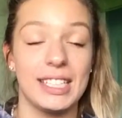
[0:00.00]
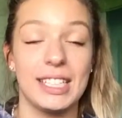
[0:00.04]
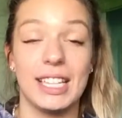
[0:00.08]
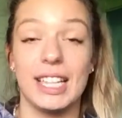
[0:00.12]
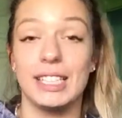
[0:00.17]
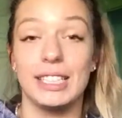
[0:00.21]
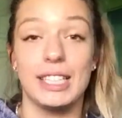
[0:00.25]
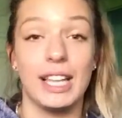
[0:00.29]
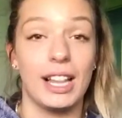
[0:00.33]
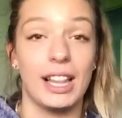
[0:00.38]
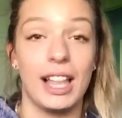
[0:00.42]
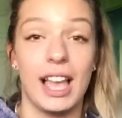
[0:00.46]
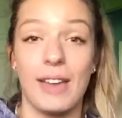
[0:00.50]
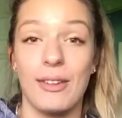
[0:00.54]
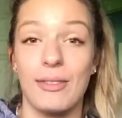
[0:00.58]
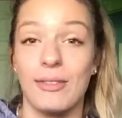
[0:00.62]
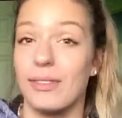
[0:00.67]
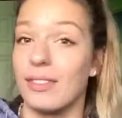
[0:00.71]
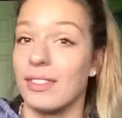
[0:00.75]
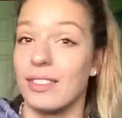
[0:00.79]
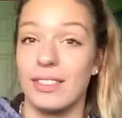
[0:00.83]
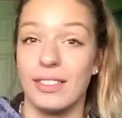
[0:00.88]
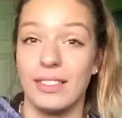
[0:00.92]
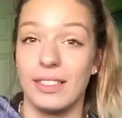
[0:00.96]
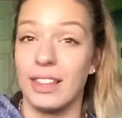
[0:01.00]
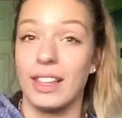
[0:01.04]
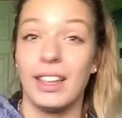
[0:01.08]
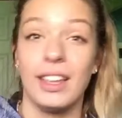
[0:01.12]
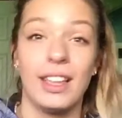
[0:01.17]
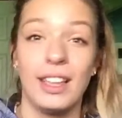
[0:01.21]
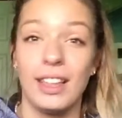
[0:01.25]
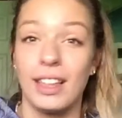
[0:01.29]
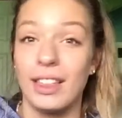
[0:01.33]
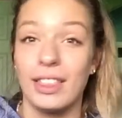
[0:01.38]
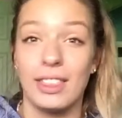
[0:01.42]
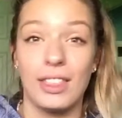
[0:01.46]
Until I
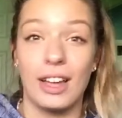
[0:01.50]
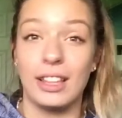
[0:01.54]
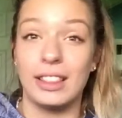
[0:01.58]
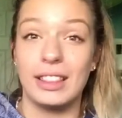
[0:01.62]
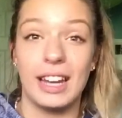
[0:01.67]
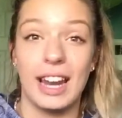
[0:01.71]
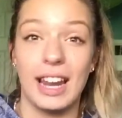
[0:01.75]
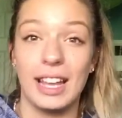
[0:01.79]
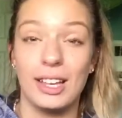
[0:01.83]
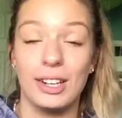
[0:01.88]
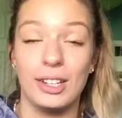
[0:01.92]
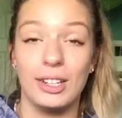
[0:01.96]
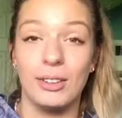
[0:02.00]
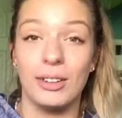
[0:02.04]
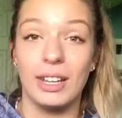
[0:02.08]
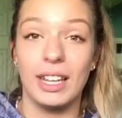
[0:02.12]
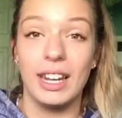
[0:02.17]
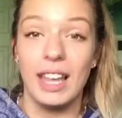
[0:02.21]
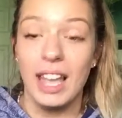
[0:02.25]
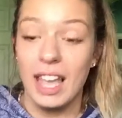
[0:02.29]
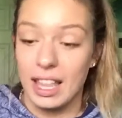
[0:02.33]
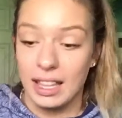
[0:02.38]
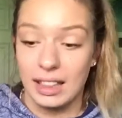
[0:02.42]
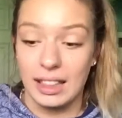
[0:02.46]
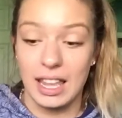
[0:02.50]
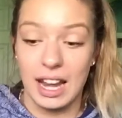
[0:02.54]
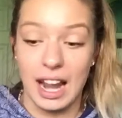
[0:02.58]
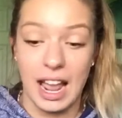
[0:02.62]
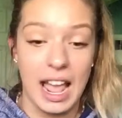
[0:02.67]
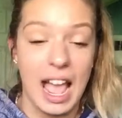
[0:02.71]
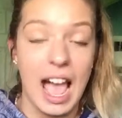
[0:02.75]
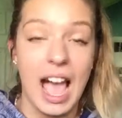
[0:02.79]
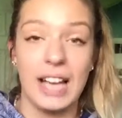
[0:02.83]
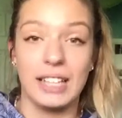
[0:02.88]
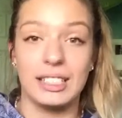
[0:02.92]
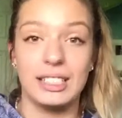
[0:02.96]
thought that I could do it. Then I
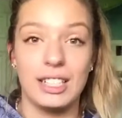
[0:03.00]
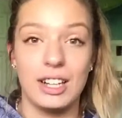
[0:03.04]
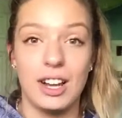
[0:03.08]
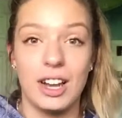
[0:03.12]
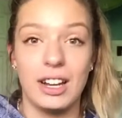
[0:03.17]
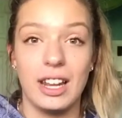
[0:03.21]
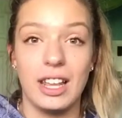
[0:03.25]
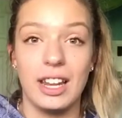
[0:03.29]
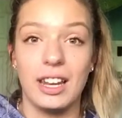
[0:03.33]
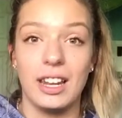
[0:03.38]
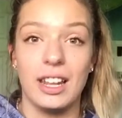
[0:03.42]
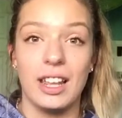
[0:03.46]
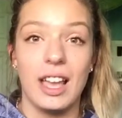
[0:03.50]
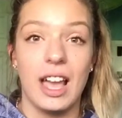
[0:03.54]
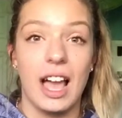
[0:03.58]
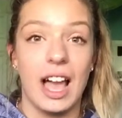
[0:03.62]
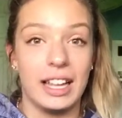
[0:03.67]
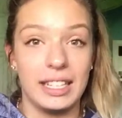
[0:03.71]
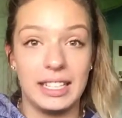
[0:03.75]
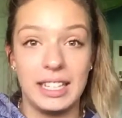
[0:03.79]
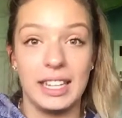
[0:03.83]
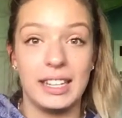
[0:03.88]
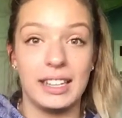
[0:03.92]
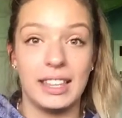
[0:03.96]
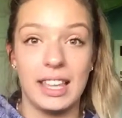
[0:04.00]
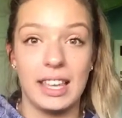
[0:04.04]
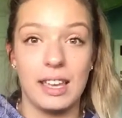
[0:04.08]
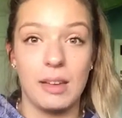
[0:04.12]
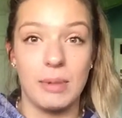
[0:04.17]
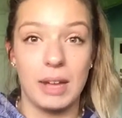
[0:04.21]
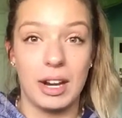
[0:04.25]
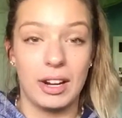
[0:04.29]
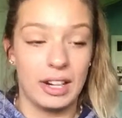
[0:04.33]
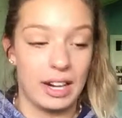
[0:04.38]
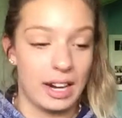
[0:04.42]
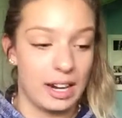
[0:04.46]
acted on it. I didn't think
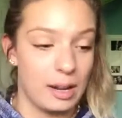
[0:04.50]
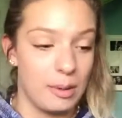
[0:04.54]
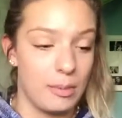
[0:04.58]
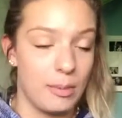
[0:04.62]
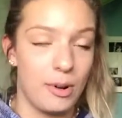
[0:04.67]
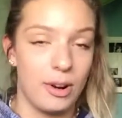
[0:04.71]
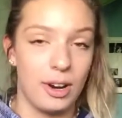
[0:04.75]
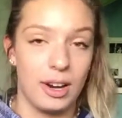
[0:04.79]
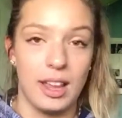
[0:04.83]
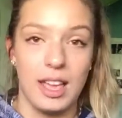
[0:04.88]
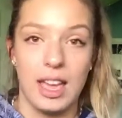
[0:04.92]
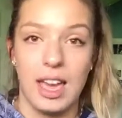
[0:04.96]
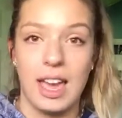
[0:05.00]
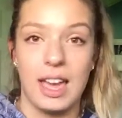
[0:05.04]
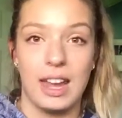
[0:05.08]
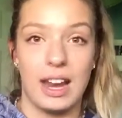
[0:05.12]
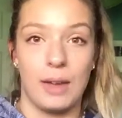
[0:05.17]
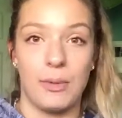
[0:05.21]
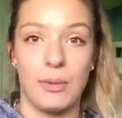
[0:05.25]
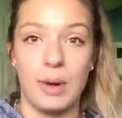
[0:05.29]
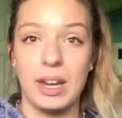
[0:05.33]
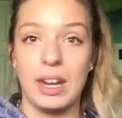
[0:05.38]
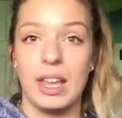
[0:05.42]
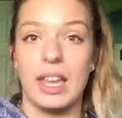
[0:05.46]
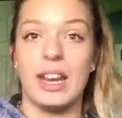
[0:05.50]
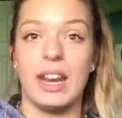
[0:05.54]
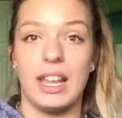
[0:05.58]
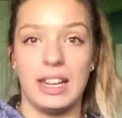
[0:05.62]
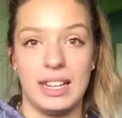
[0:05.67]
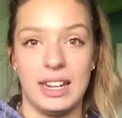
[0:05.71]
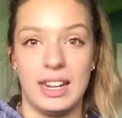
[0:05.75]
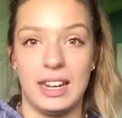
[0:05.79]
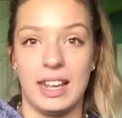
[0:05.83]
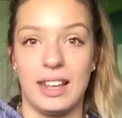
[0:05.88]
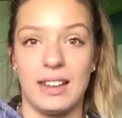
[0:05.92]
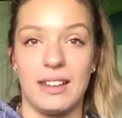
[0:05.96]
about it anymore. And I went and I
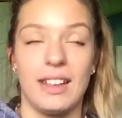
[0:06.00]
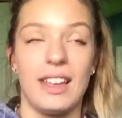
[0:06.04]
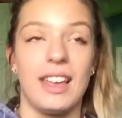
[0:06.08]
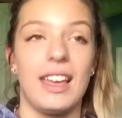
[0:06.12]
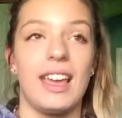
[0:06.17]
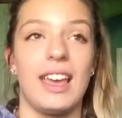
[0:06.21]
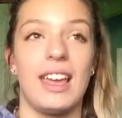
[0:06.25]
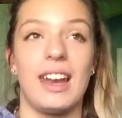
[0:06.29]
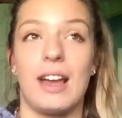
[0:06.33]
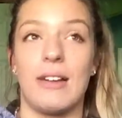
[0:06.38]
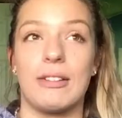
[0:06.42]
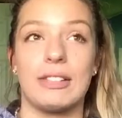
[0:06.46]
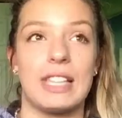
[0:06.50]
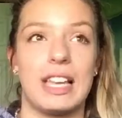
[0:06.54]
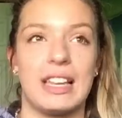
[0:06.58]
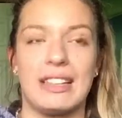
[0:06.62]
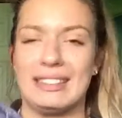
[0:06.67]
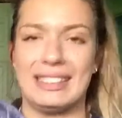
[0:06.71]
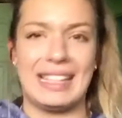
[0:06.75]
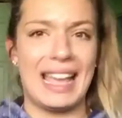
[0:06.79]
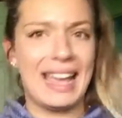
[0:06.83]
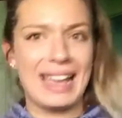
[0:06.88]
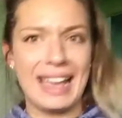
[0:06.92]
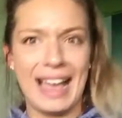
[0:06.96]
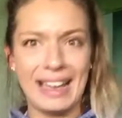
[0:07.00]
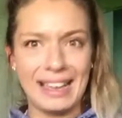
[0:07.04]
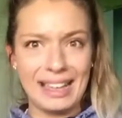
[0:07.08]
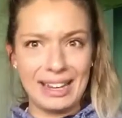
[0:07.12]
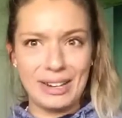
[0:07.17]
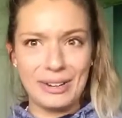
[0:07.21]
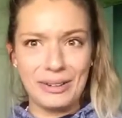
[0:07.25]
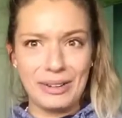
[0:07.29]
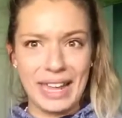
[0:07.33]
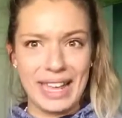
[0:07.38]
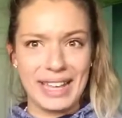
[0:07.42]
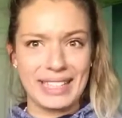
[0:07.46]
did it. And I was like, dang, I can
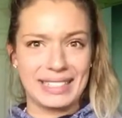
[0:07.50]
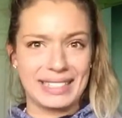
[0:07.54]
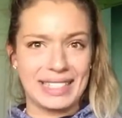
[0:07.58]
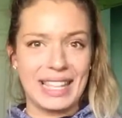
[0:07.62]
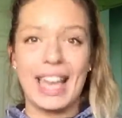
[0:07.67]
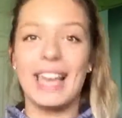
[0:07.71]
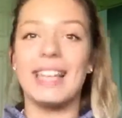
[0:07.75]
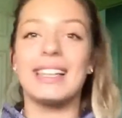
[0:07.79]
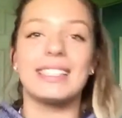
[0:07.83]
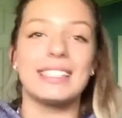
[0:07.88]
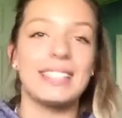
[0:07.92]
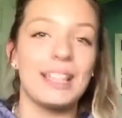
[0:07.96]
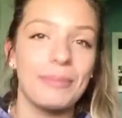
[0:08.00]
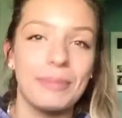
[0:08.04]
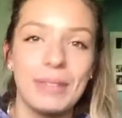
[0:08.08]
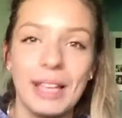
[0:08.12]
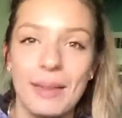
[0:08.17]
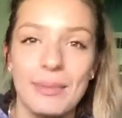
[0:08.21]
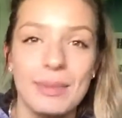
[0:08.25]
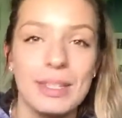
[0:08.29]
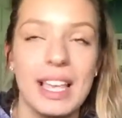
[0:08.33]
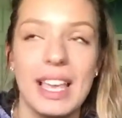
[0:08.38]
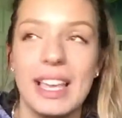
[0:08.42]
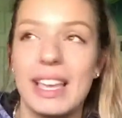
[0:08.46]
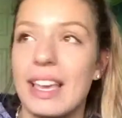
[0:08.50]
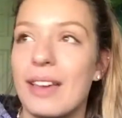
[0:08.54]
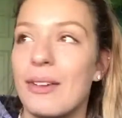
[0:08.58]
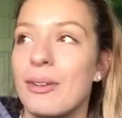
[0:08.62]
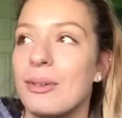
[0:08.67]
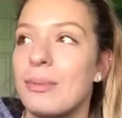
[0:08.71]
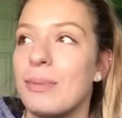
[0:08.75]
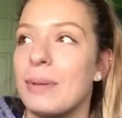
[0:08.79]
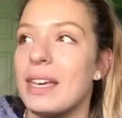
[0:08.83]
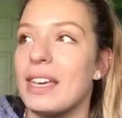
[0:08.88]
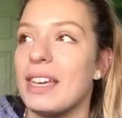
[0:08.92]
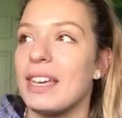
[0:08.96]
do this. And sometimes it
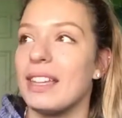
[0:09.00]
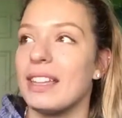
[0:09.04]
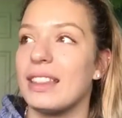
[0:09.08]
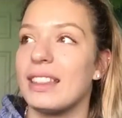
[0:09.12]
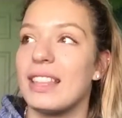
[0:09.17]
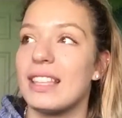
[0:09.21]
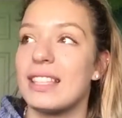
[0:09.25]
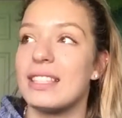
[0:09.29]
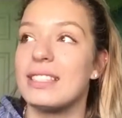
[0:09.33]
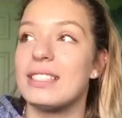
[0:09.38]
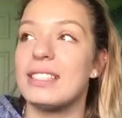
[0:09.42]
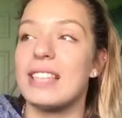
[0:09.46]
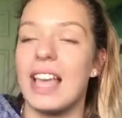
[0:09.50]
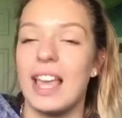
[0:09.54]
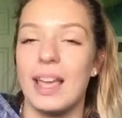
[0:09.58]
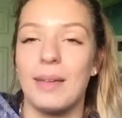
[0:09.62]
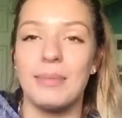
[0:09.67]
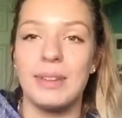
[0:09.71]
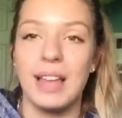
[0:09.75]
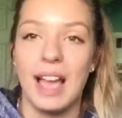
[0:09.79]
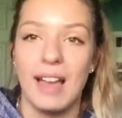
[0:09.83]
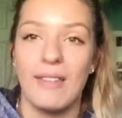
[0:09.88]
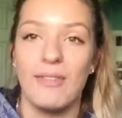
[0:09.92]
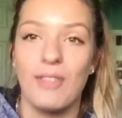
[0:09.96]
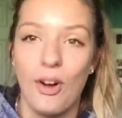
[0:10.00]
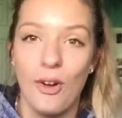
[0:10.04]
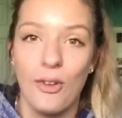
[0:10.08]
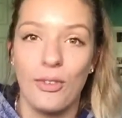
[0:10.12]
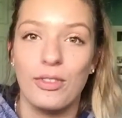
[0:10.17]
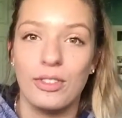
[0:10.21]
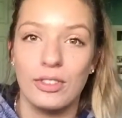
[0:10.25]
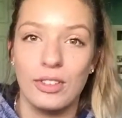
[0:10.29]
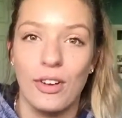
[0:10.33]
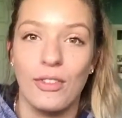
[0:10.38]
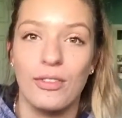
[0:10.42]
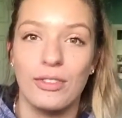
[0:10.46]
would be the same dive
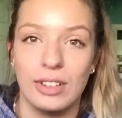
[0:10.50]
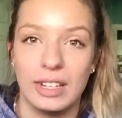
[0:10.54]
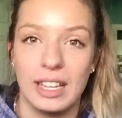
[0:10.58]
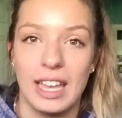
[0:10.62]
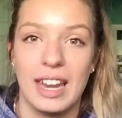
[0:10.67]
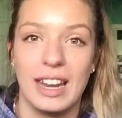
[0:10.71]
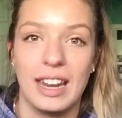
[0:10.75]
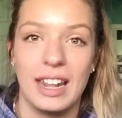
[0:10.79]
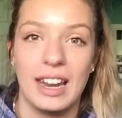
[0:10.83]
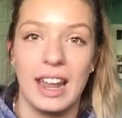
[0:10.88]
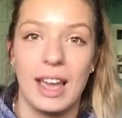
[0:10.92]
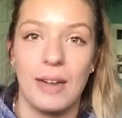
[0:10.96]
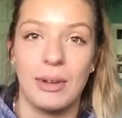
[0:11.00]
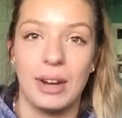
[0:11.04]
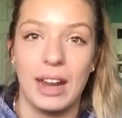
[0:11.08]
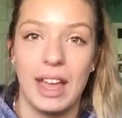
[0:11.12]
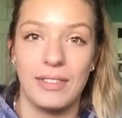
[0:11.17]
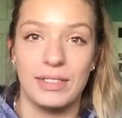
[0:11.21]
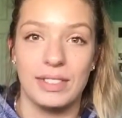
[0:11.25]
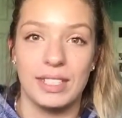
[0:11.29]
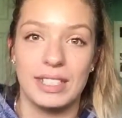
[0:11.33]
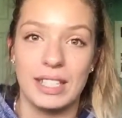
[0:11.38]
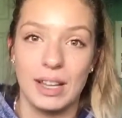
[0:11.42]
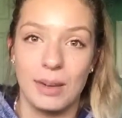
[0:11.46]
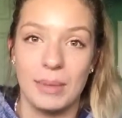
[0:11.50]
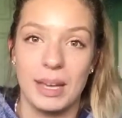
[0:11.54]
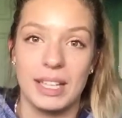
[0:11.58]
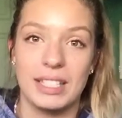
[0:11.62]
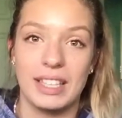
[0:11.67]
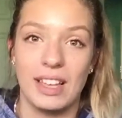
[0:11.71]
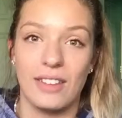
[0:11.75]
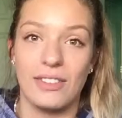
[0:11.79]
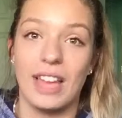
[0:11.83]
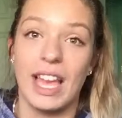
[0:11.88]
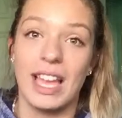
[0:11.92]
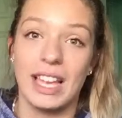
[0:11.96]
over and over again. And I would have to tell
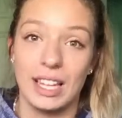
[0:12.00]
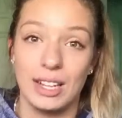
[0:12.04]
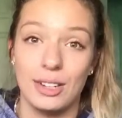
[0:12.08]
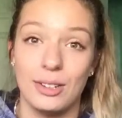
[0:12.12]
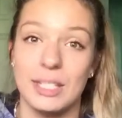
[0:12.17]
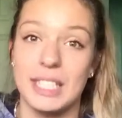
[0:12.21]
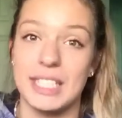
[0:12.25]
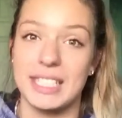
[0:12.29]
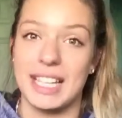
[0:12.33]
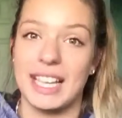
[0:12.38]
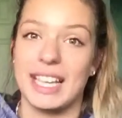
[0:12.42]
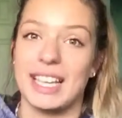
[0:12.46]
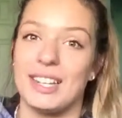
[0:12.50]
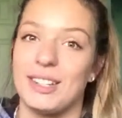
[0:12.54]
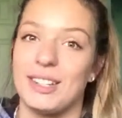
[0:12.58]
myself, I can do this.